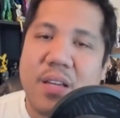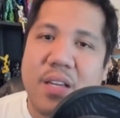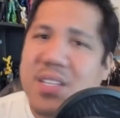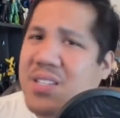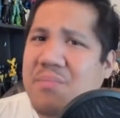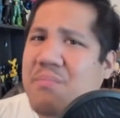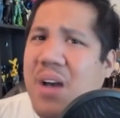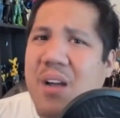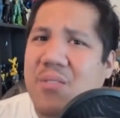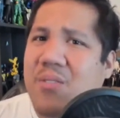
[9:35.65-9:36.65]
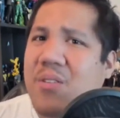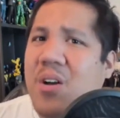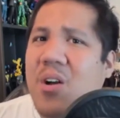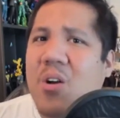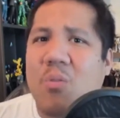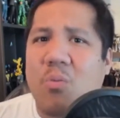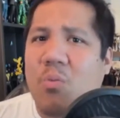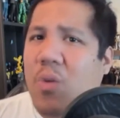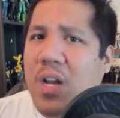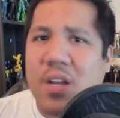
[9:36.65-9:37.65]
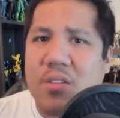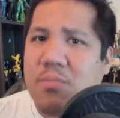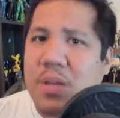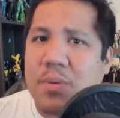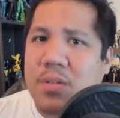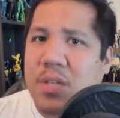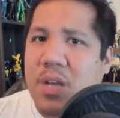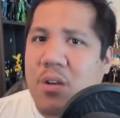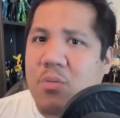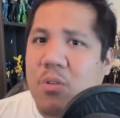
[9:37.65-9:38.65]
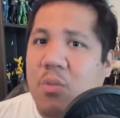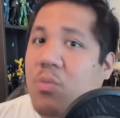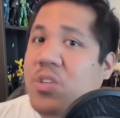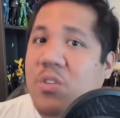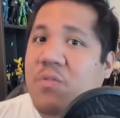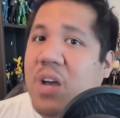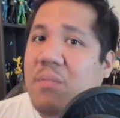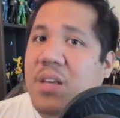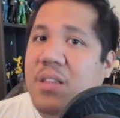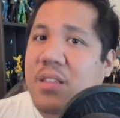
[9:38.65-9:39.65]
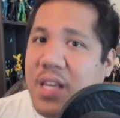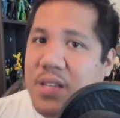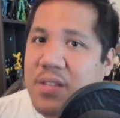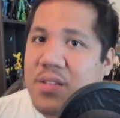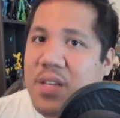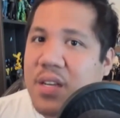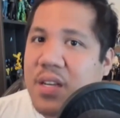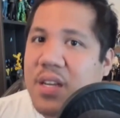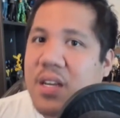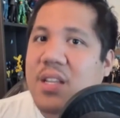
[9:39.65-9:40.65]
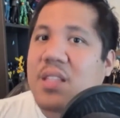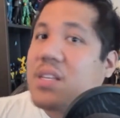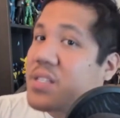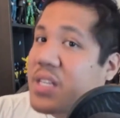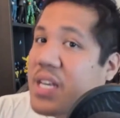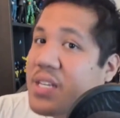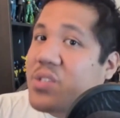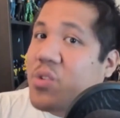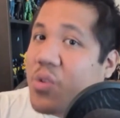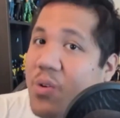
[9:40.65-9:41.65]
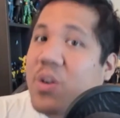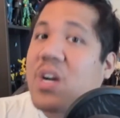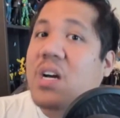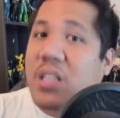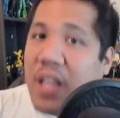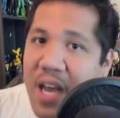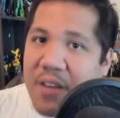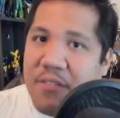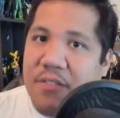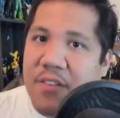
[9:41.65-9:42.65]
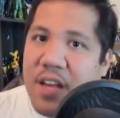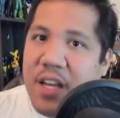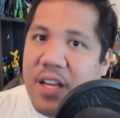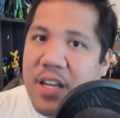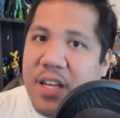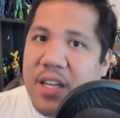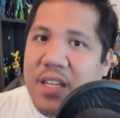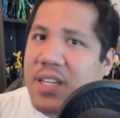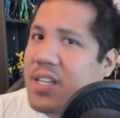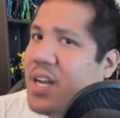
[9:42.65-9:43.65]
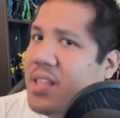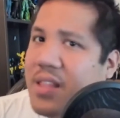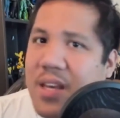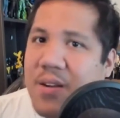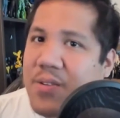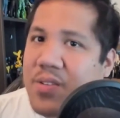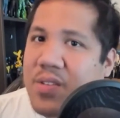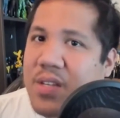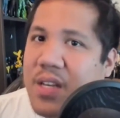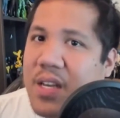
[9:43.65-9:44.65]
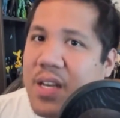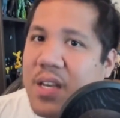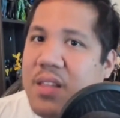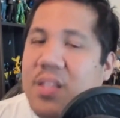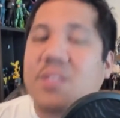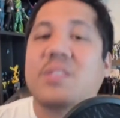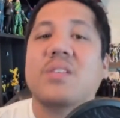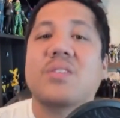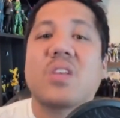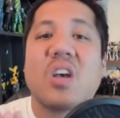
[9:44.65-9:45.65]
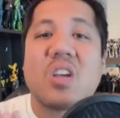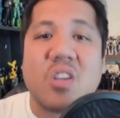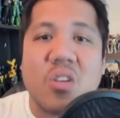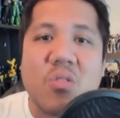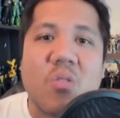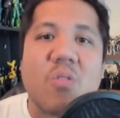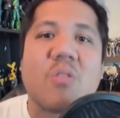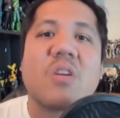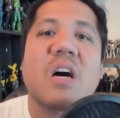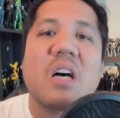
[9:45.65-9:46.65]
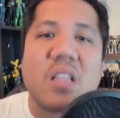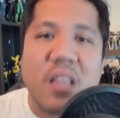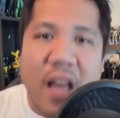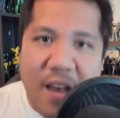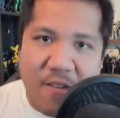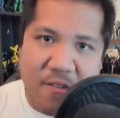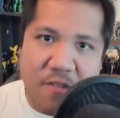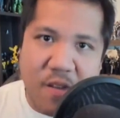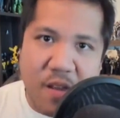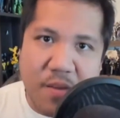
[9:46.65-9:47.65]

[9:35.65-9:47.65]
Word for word: It doesn't matter what other people say or, or what your family thinks. This is your life, not theirs. This is your life.